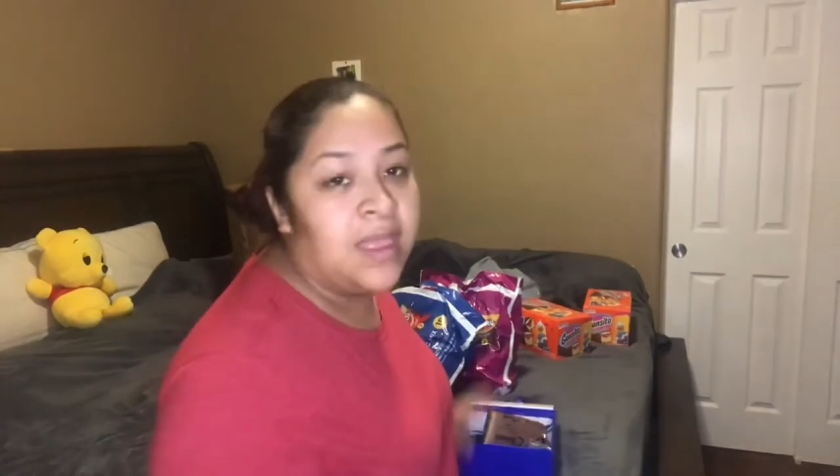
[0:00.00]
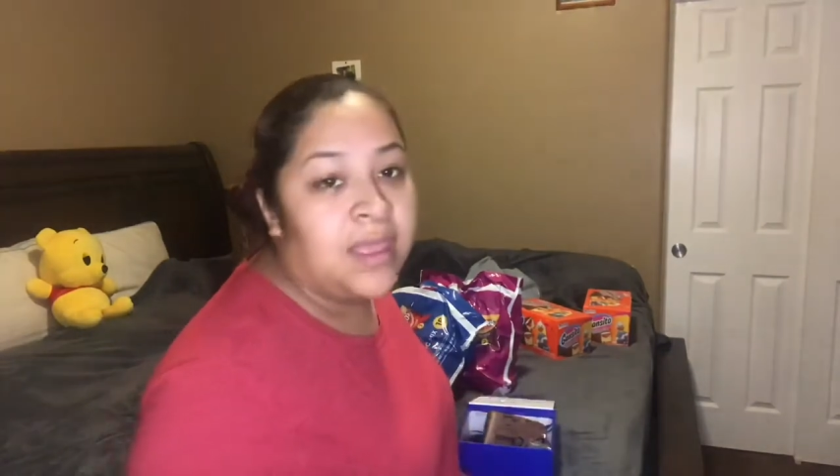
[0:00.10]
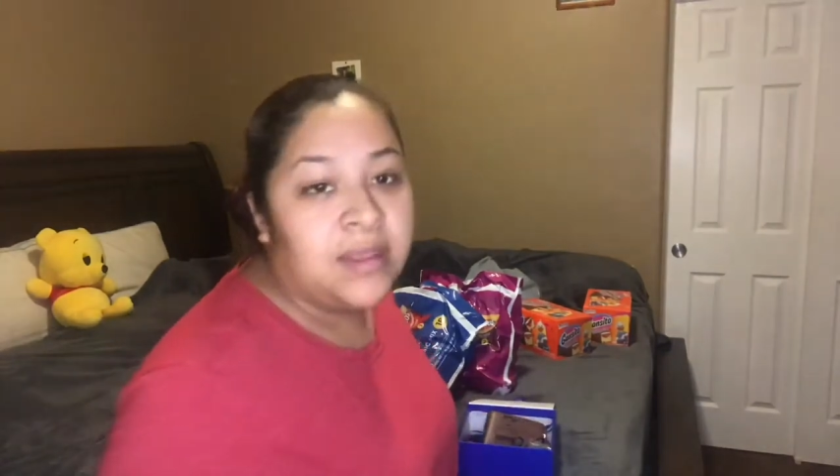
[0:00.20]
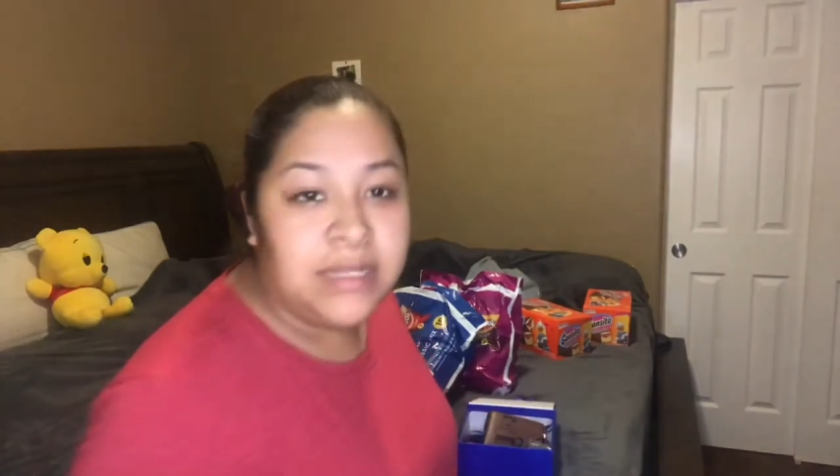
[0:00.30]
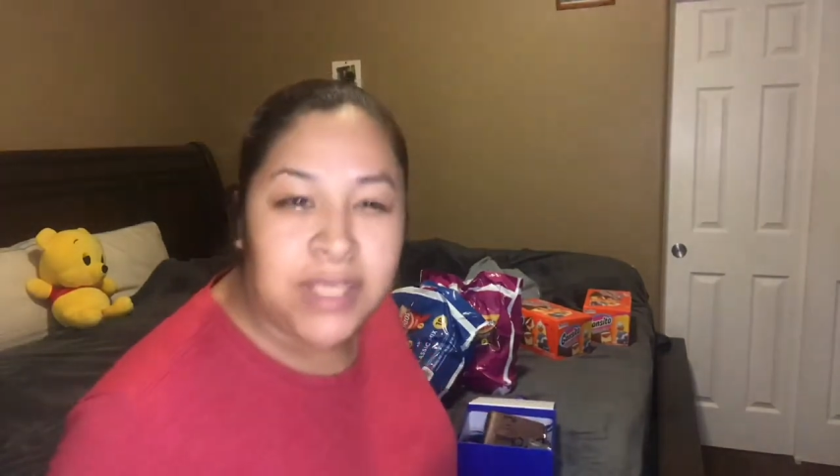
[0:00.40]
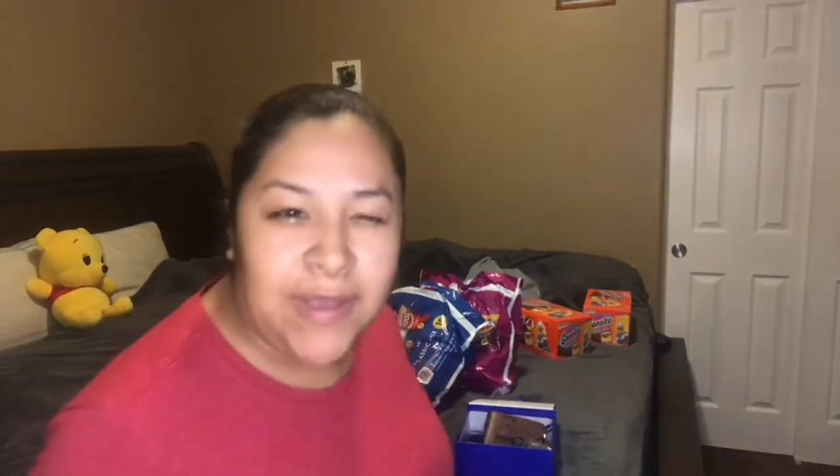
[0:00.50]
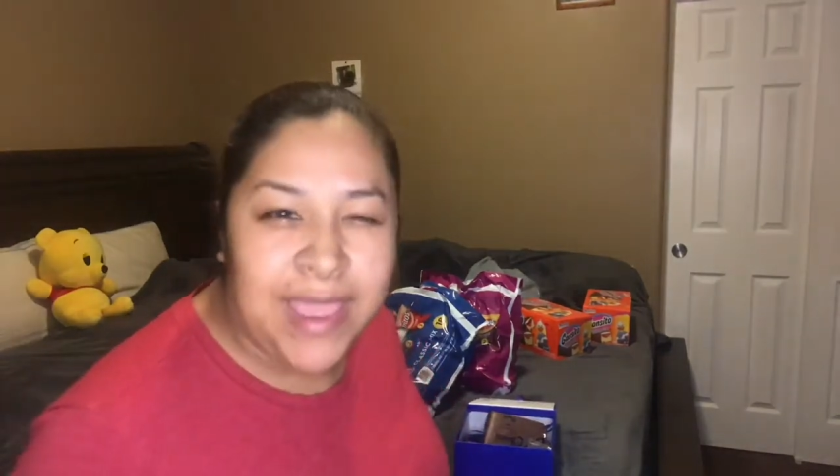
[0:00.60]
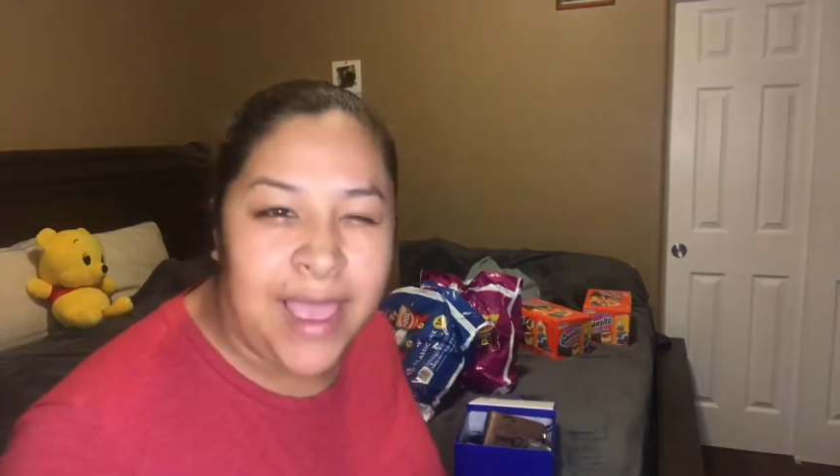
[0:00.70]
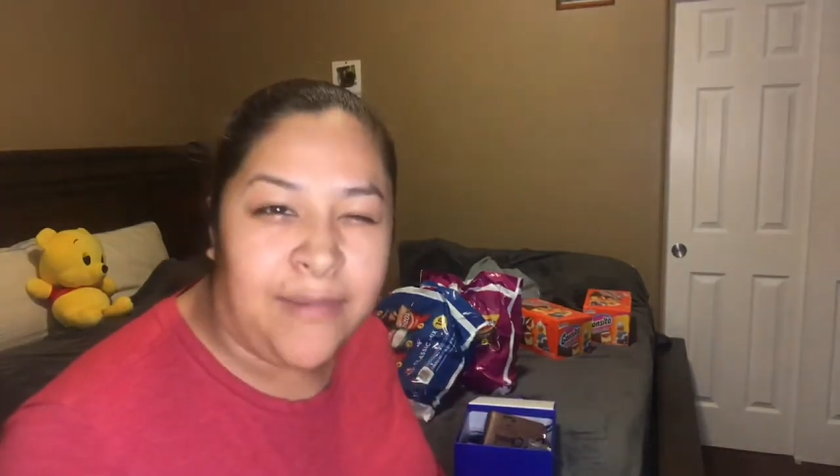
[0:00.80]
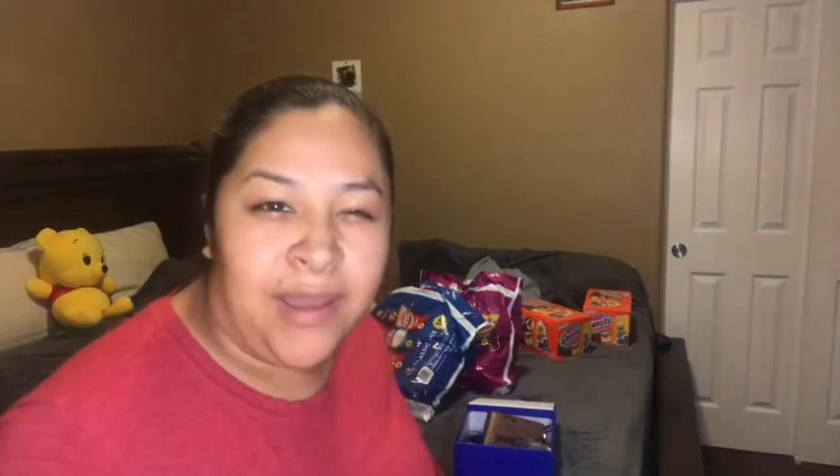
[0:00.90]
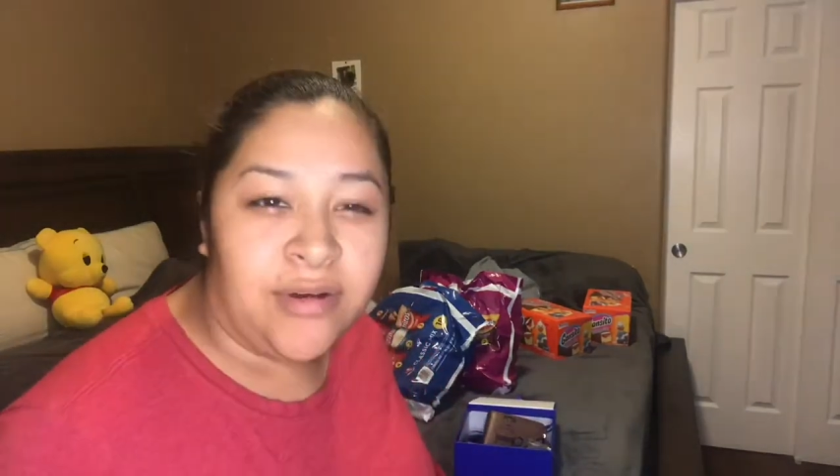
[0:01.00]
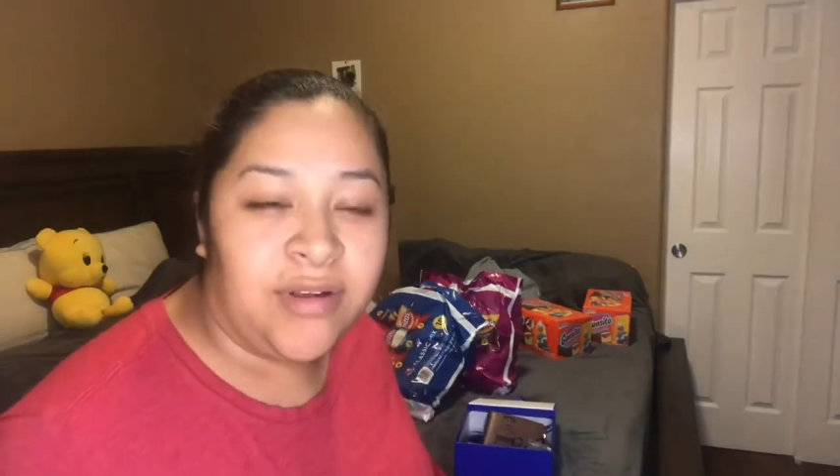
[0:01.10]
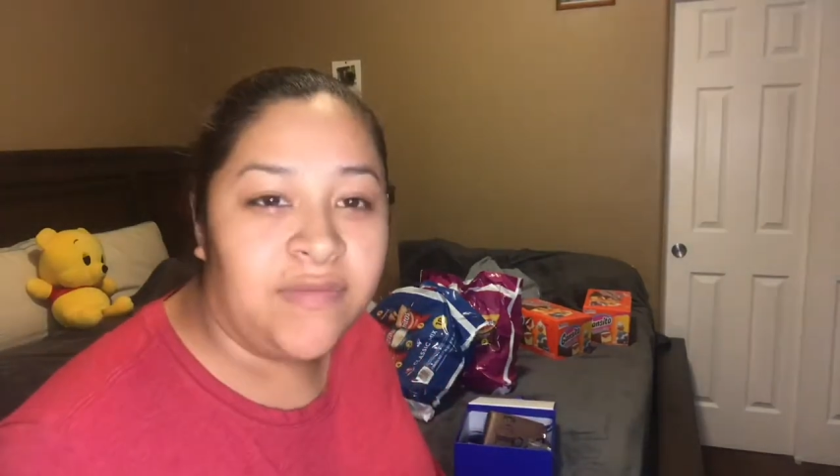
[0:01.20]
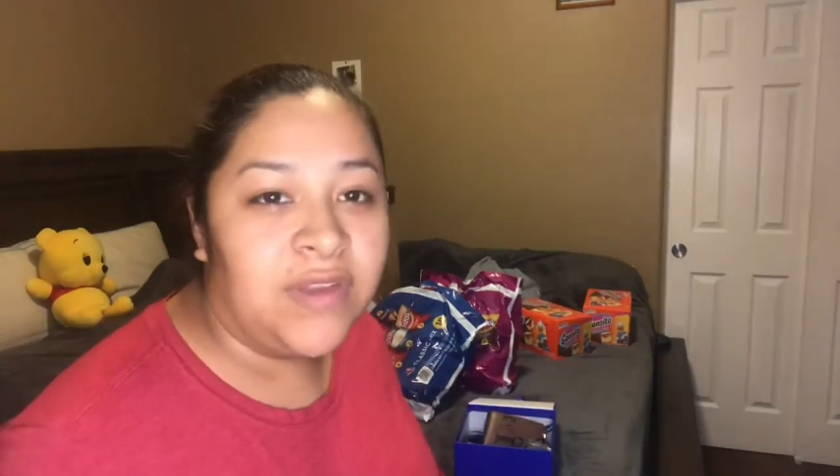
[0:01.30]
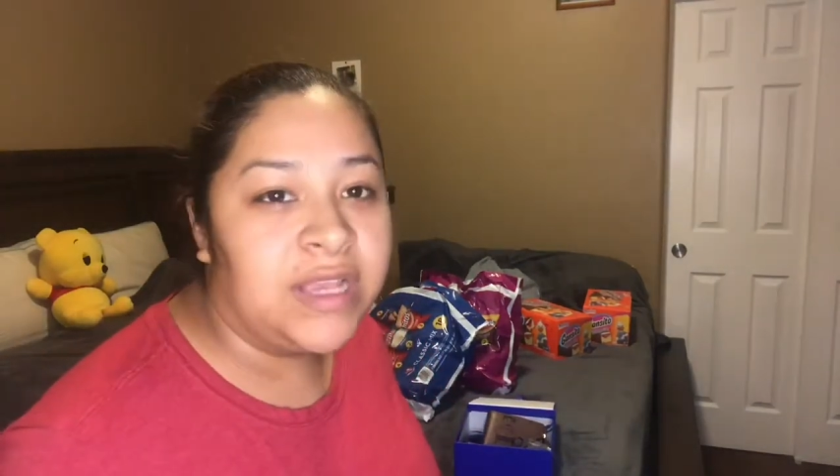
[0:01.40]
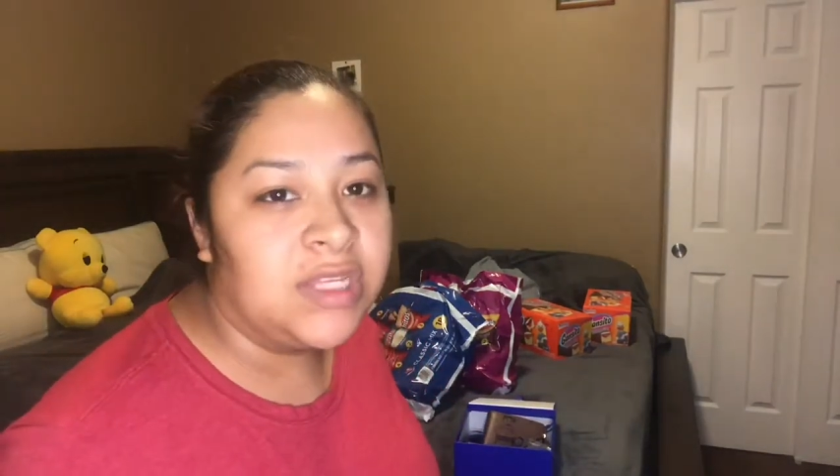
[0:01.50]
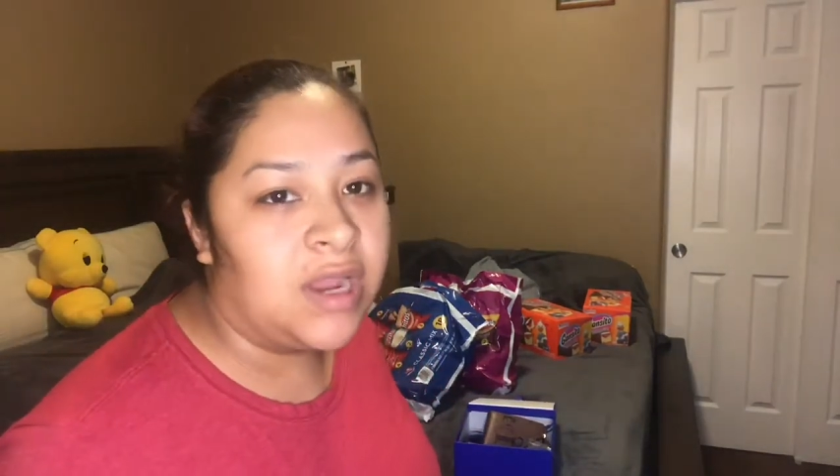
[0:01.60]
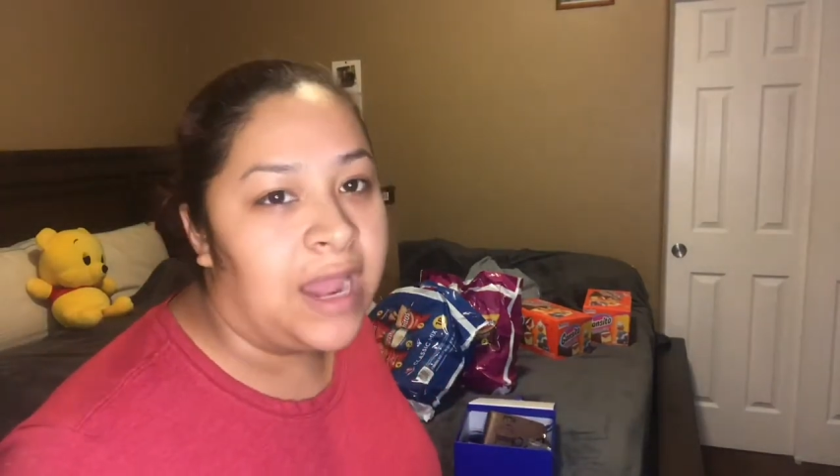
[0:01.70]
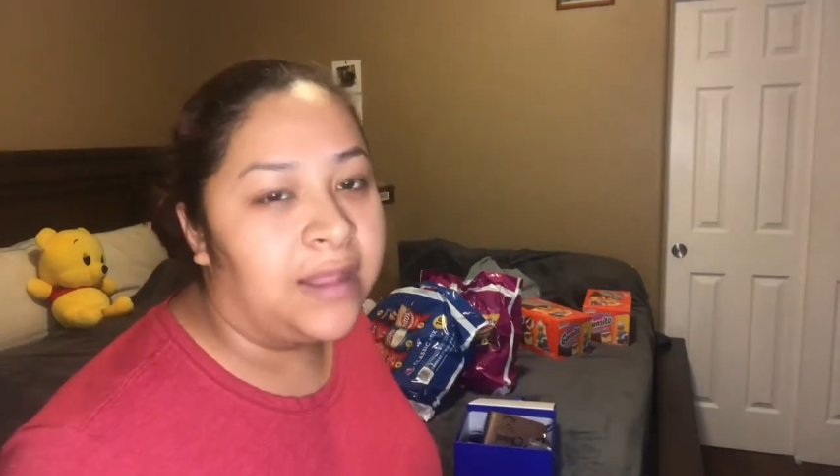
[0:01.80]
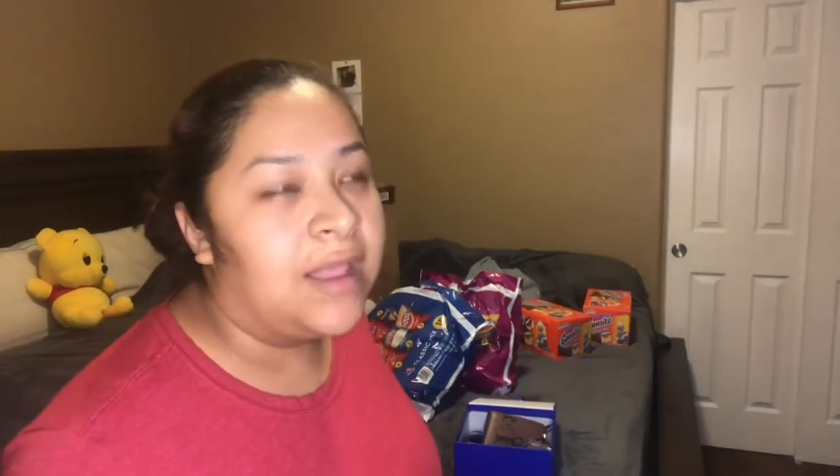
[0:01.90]
that's how I am. I don't know if you guys are
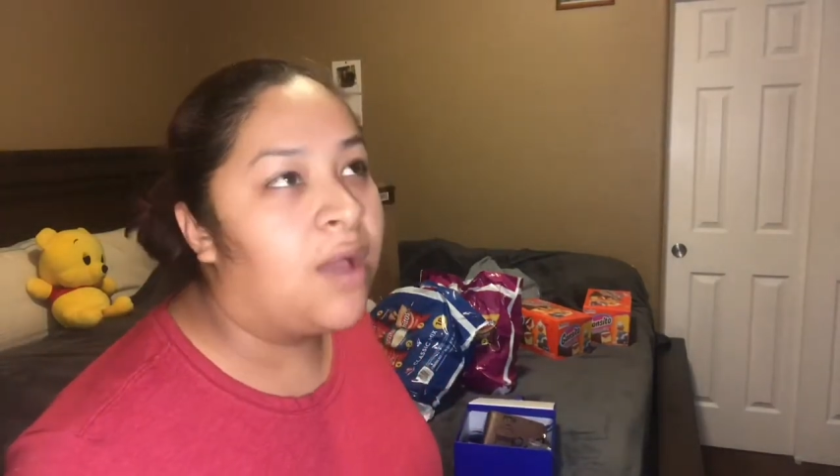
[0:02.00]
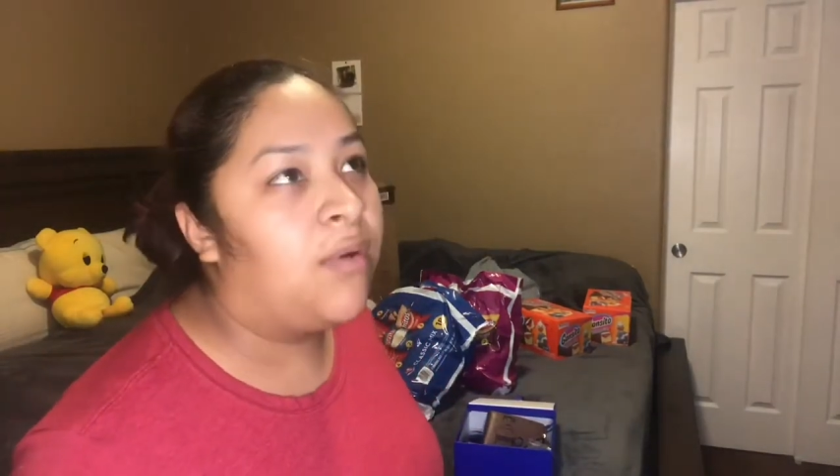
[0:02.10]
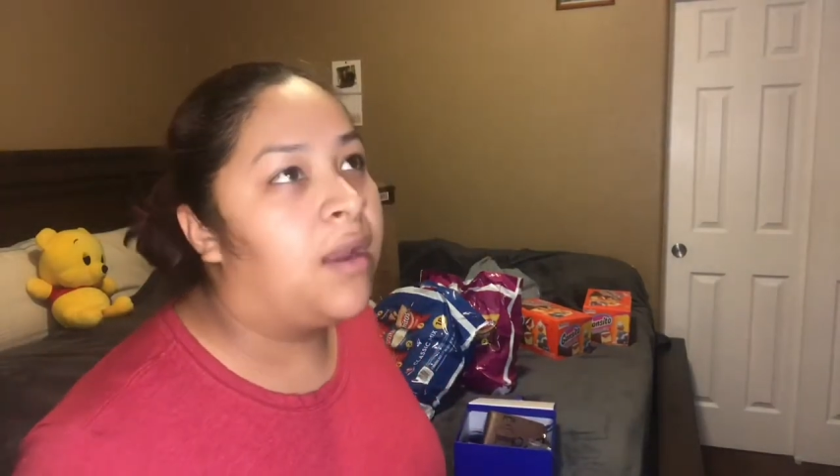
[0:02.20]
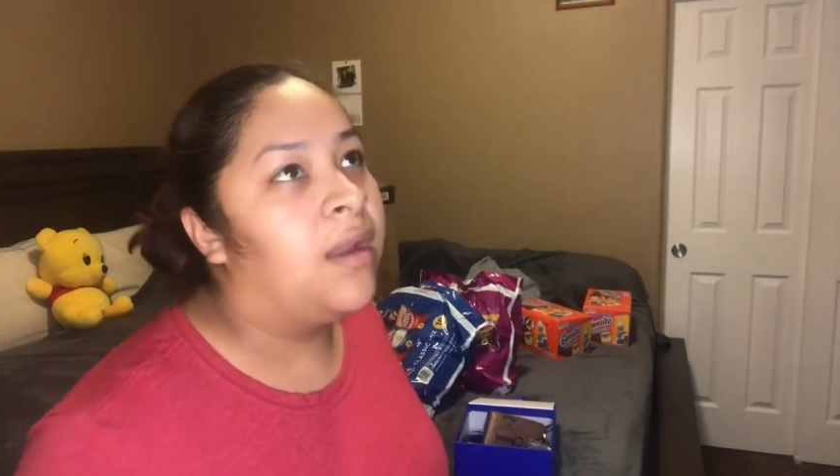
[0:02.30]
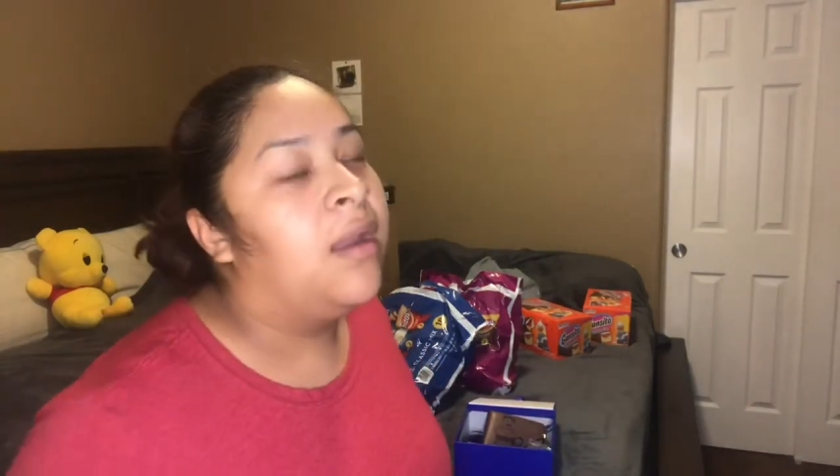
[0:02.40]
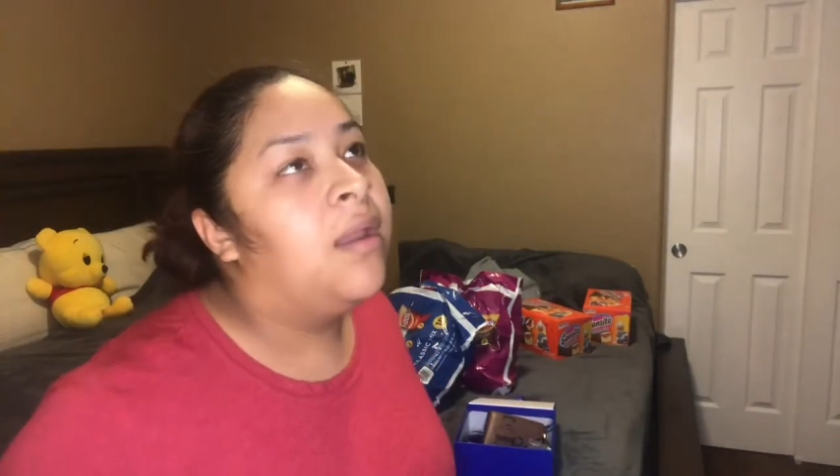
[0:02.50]
like that where